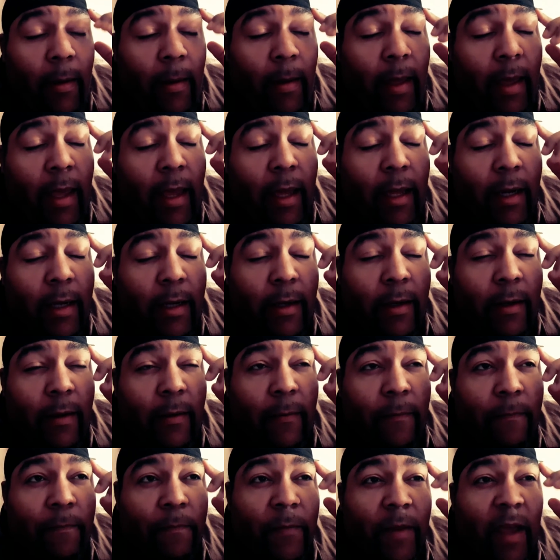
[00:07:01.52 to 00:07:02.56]
and
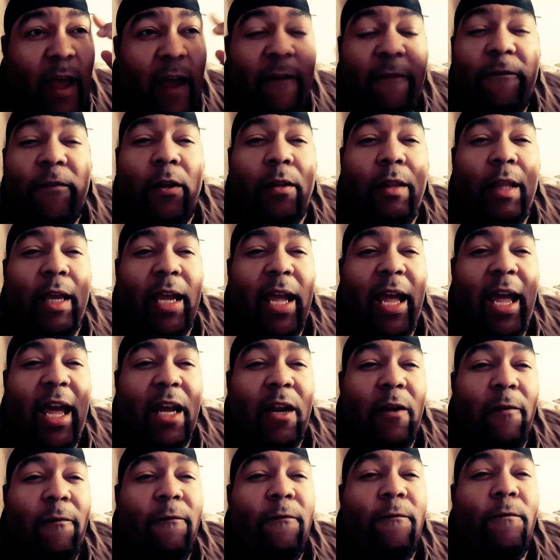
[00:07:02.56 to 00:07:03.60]
I felt like I had
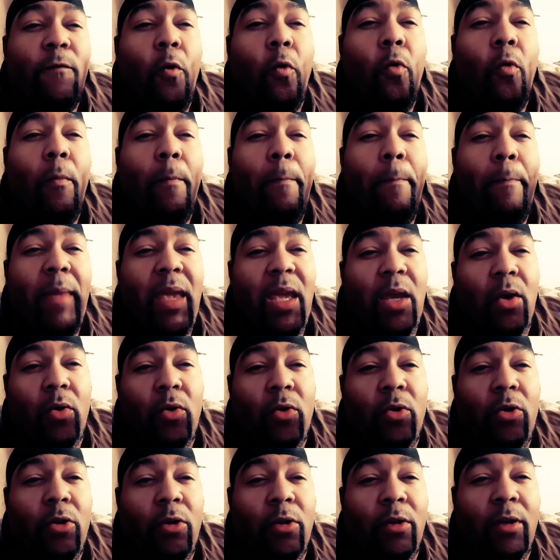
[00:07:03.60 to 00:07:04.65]
a full meal.
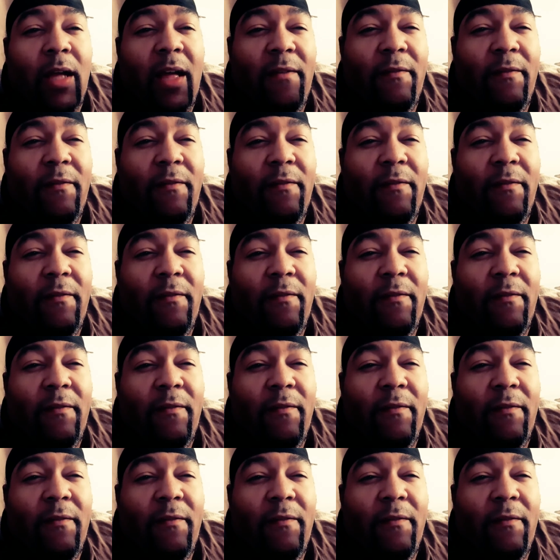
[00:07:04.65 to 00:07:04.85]
I